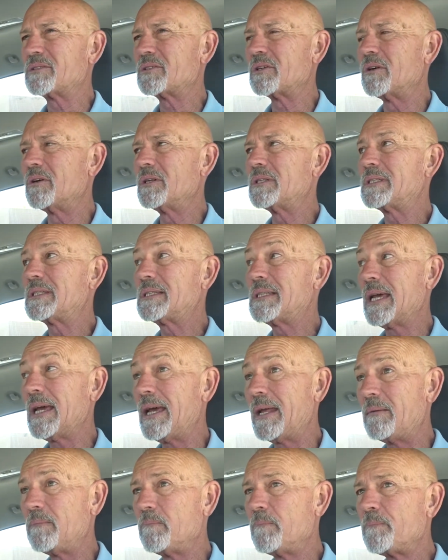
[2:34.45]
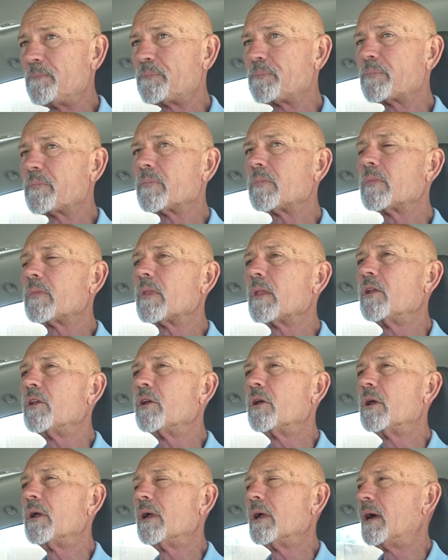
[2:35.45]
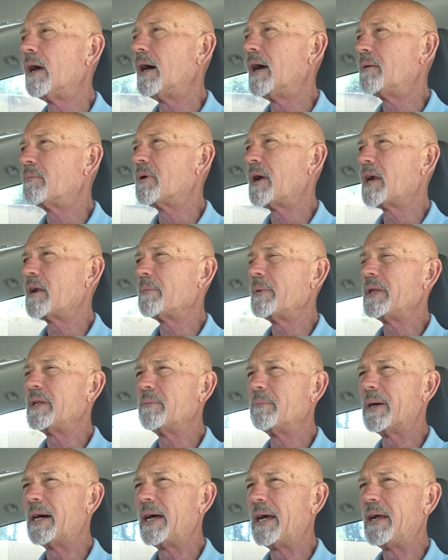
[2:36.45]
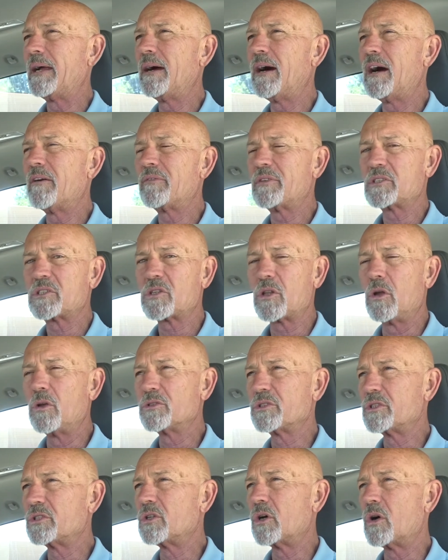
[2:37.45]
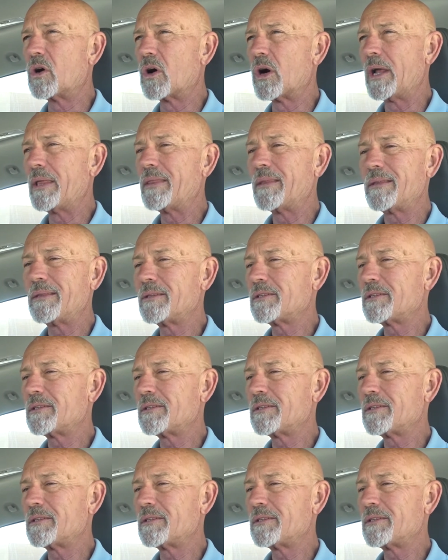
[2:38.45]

So instead, I brought him into my office, closed the door, and